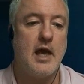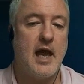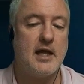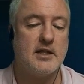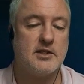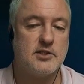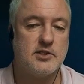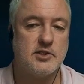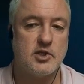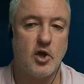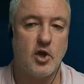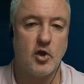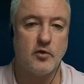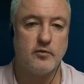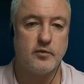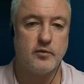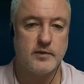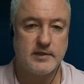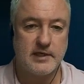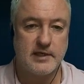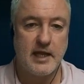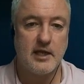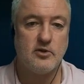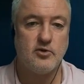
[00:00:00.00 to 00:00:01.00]
And so
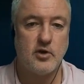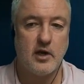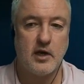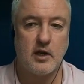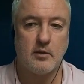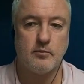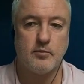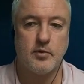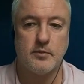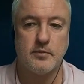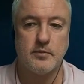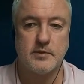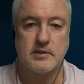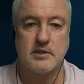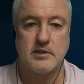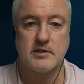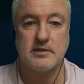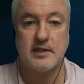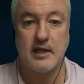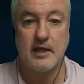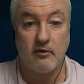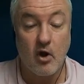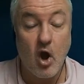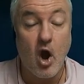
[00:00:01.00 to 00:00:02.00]
for day trading
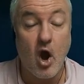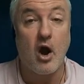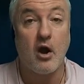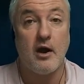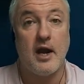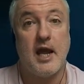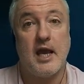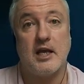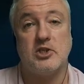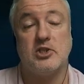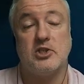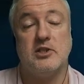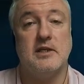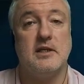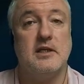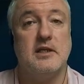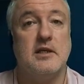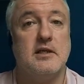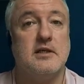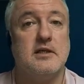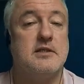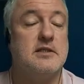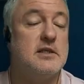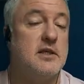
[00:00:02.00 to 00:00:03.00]
purposes, there are
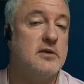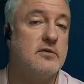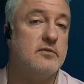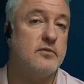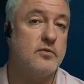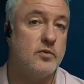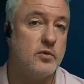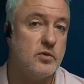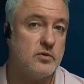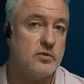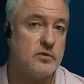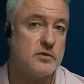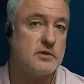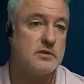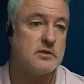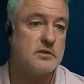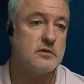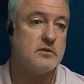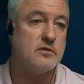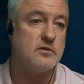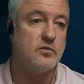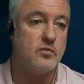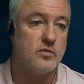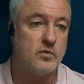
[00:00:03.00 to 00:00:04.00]
actually a set of
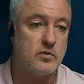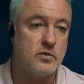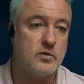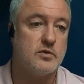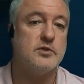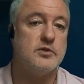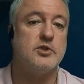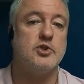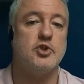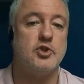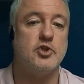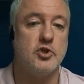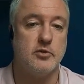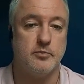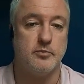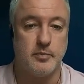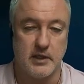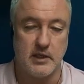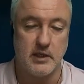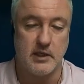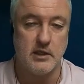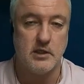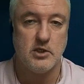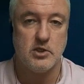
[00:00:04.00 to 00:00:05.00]
rules. The rules should
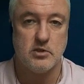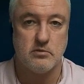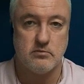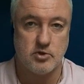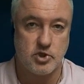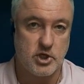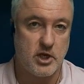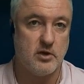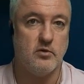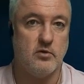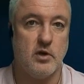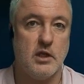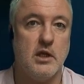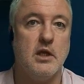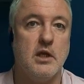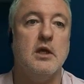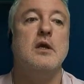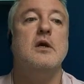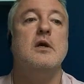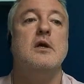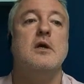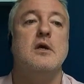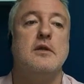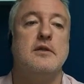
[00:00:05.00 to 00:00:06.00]
be generally
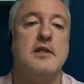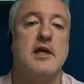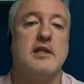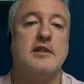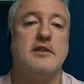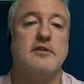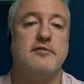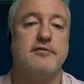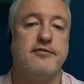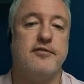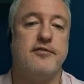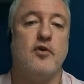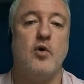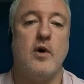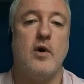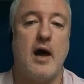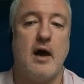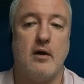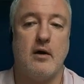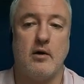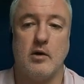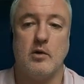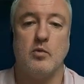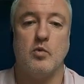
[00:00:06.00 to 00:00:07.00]
that the
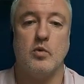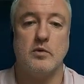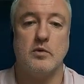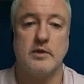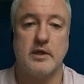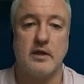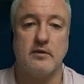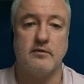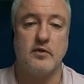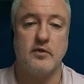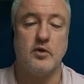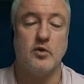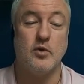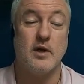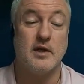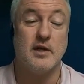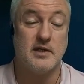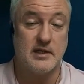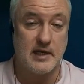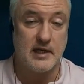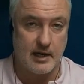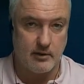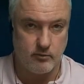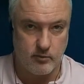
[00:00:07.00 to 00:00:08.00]
4 hour will give you a
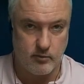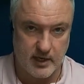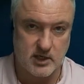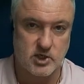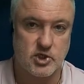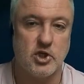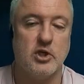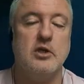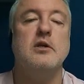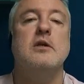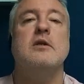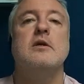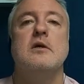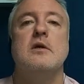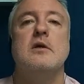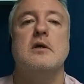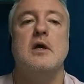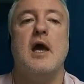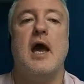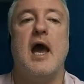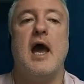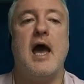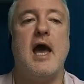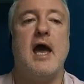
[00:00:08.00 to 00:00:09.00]
direction,
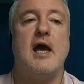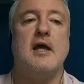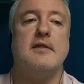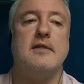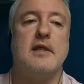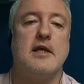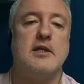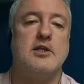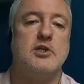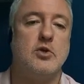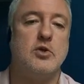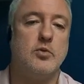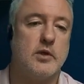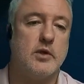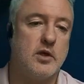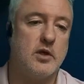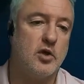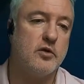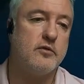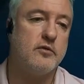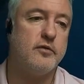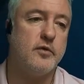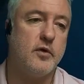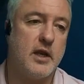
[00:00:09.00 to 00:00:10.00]
and that you would
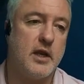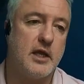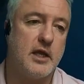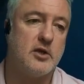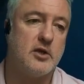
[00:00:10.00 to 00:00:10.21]
look for an